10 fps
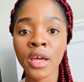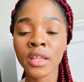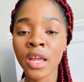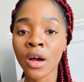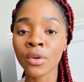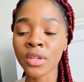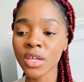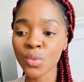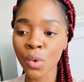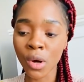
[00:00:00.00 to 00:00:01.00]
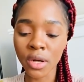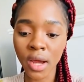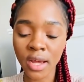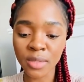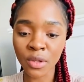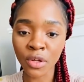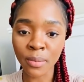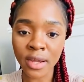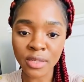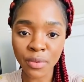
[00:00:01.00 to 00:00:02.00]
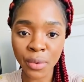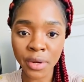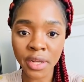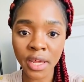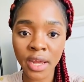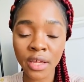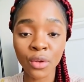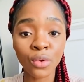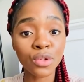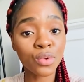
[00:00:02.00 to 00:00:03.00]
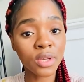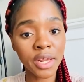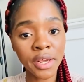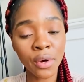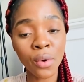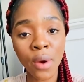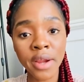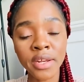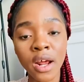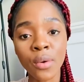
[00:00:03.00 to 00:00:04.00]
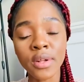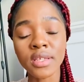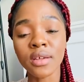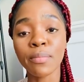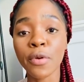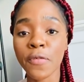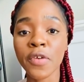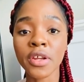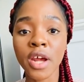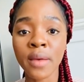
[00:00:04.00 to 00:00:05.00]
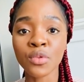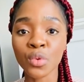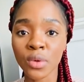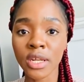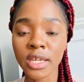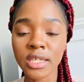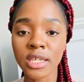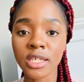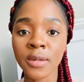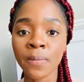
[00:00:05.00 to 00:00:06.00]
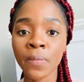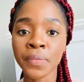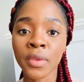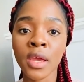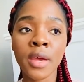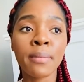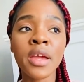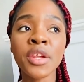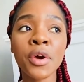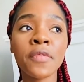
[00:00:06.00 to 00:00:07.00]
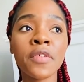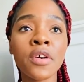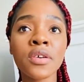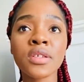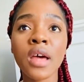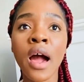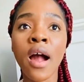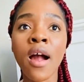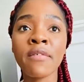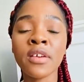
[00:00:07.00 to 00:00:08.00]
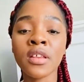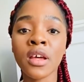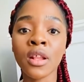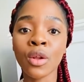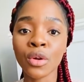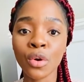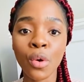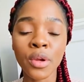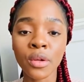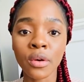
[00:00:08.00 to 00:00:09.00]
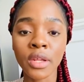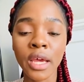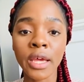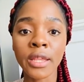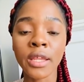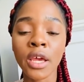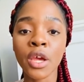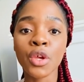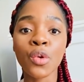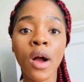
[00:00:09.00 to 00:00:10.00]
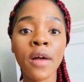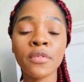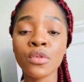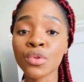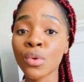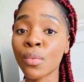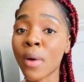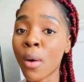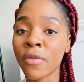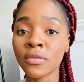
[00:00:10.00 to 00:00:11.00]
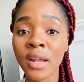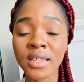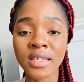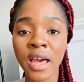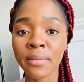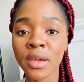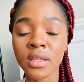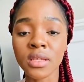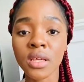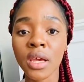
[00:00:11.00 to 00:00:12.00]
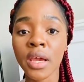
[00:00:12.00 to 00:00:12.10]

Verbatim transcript: Now, this word has been on my spirit, and I know today or right now is the perfect time to release it many of us are having a lot going on and you have also powerful assignments